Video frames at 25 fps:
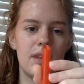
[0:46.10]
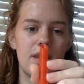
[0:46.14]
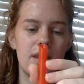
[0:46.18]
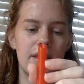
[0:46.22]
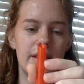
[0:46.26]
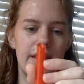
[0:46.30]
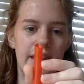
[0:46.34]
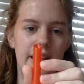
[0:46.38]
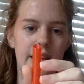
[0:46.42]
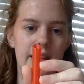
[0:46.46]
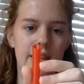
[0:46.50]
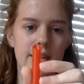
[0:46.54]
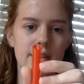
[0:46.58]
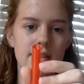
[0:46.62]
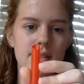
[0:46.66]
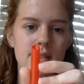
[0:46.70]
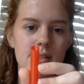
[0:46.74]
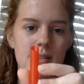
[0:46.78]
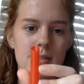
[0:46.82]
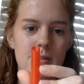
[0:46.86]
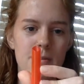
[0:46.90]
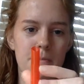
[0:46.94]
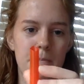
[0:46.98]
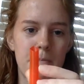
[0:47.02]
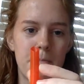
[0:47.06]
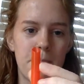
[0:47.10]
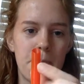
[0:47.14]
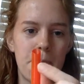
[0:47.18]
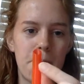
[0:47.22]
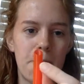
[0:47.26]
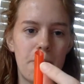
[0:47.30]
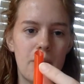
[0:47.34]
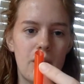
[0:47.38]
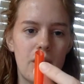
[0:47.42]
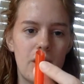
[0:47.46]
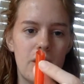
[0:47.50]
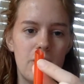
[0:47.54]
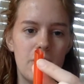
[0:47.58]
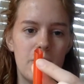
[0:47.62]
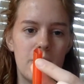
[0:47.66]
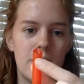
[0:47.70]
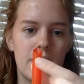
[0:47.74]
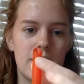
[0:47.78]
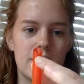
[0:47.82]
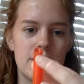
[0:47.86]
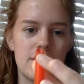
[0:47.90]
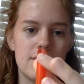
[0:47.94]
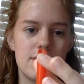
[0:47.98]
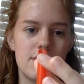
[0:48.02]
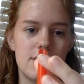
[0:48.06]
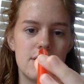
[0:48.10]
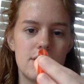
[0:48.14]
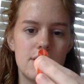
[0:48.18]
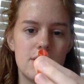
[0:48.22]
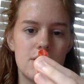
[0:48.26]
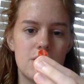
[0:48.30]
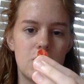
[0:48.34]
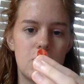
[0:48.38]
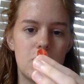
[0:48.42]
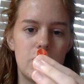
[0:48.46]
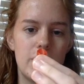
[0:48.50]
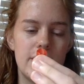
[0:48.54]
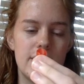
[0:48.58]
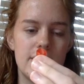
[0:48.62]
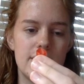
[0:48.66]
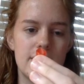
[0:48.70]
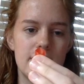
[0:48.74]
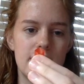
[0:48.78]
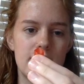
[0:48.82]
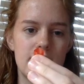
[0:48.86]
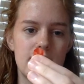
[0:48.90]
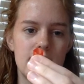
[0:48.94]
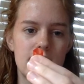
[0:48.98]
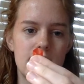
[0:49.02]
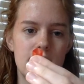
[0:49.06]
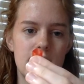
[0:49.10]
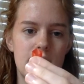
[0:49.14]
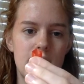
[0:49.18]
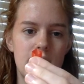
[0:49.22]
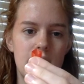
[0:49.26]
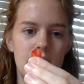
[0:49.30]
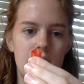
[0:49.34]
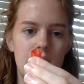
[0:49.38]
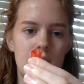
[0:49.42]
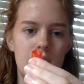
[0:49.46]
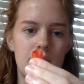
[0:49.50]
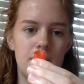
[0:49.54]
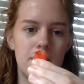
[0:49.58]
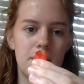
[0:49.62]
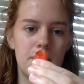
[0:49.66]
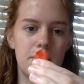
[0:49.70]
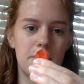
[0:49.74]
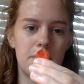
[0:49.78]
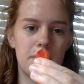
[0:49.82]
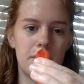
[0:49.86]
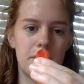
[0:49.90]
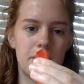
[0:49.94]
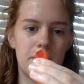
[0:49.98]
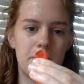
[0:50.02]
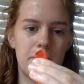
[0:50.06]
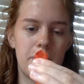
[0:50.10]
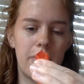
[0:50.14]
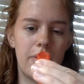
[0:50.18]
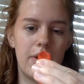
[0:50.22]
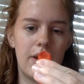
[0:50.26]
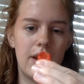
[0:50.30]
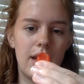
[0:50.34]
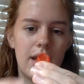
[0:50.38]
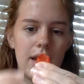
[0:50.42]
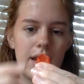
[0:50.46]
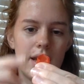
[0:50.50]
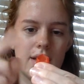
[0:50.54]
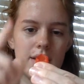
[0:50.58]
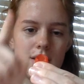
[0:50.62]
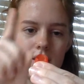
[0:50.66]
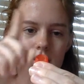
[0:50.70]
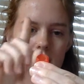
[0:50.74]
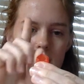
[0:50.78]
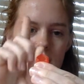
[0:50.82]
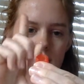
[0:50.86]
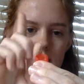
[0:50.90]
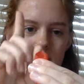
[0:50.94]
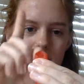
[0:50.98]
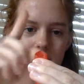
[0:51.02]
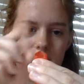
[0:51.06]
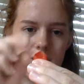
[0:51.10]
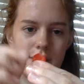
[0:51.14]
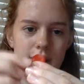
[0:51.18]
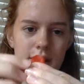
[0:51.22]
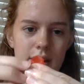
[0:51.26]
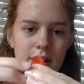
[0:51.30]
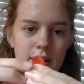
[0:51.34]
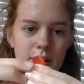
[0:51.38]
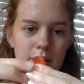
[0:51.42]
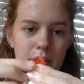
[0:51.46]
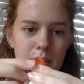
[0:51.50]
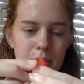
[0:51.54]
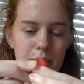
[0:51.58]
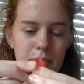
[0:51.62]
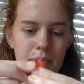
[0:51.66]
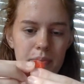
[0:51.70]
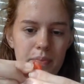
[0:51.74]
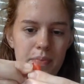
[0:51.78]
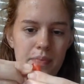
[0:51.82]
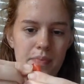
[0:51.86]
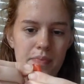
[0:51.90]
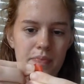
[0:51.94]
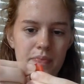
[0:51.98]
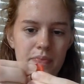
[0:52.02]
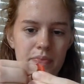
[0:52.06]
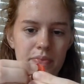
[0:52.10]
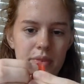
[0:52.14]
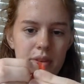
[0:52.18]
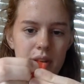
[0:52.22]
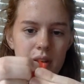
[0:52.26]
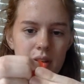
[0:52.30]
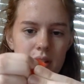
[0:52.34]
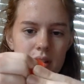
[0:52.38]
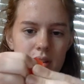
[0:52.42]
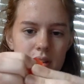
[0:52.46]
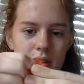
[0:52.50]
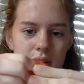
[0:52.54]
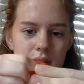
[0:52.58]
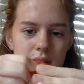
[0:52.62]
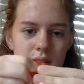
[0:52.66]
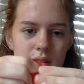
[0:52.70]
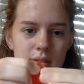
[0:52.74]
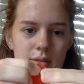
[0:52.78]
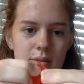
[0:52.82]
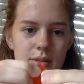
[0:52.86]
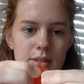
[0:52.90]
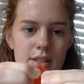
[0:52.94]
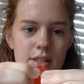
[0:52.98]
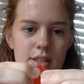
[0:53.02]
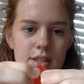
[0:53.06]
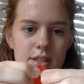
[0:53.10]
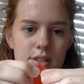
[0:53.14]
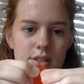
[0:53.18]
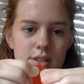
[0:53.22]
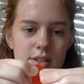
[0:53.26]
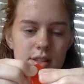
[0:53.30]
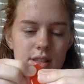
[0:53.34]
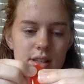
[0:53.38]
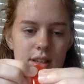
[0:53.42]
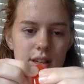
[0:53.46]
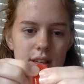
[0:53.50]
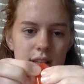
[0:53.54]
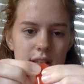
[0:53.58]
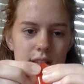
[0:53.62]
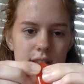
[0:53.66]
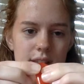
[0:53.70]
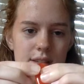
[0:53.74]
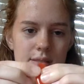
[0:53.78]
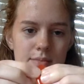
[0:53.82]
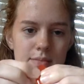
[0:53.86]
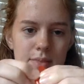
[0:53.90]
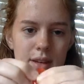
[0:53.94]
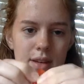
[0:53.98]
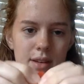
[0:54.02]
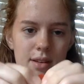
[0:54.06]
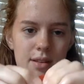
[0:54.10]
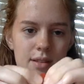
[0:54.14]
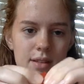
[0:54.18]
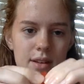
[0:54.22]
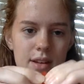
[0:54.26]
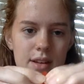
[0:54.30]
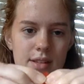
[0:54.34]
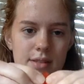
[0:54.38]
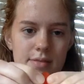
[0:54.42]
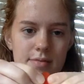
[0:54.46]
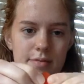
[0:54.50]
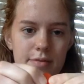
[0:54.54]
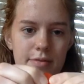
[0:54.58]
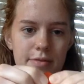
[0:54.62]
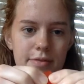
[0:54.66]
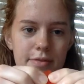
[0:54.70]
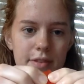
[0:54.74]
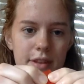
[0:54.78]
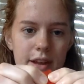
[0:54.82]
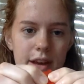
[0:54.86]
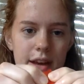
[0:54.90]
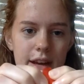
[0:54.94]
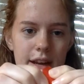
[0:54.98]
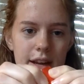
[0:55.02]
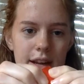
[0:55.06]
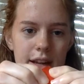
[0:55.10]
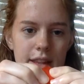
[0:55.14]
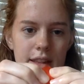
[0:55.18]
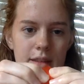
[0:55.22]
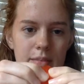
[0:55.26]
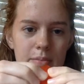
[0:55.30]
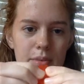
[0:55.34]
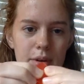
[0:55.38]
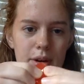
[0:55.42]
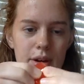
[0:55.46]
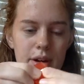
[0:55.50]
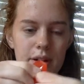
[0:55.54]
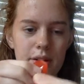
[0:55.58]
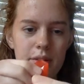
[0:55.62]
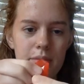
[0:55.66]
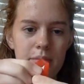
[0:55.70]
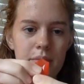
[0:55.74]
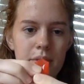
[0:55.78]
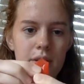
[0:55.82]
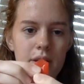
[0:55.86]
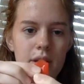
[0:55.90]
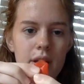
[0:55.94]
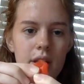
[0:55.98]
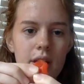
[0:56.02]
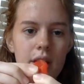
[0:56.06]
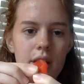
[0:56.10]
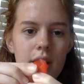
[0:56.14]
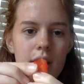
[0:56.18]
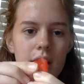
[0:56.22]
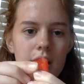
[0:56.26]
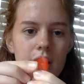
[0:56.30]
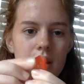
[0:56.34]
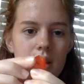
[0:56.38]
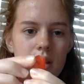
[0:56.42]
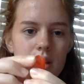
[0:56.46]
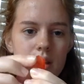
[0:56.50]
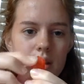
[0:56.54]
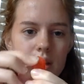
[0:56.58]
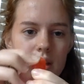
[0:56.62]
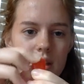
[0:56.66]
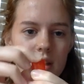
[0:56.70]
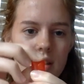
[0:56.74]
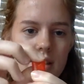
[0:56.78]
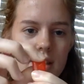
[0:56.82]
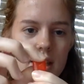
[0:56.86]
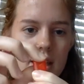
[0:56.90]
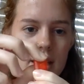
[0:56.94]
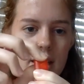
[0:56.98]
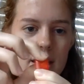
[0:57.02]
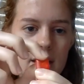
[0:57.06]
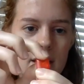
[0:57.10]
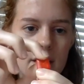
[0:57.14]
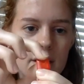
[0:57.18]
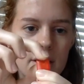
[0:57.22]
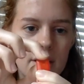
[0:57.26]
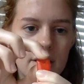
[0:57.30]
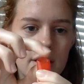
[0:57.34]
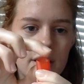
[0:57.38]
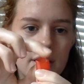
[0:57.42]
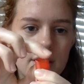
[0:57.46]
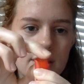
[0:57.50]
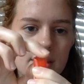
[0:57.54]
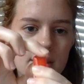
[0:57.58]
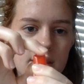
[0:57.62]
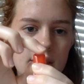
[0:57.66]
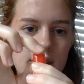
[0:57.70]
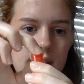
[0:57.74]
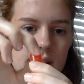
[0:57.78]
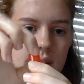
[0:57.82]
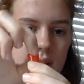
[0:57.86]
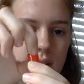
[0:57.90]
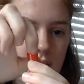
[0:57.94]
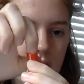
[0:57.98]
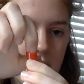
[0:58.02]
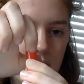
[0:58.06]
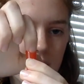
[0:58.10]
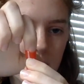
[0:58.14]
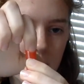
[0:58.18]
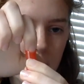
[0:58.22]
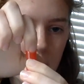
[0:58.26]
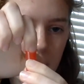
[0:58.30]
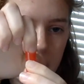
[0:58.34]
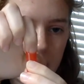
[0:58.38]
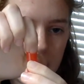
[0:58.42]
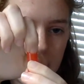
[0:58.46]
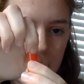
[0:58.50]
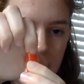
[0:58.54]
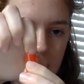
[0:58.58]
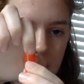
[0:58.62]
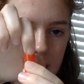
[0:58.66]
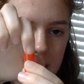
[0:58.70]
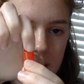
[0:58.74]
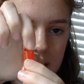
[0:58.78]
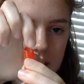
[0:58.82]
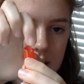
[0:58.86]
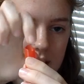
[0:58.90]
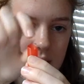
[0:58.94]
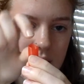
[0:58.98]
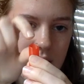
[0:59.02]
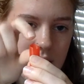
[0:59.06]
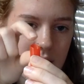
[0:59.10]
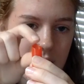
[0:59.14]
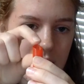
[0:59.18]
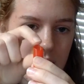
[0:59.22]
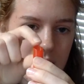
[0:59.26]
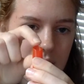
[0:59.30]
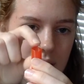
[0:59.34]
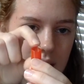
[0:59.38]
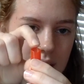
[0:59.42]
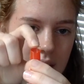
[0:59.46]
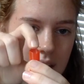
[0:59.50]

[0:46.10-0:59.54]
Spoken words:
like this. We're going to squeeze it with the pointy end facing up. You squeeze it just like this, make it all nice and flat at the bottom. Then you're going to take it and you're going to see how the pointy end is like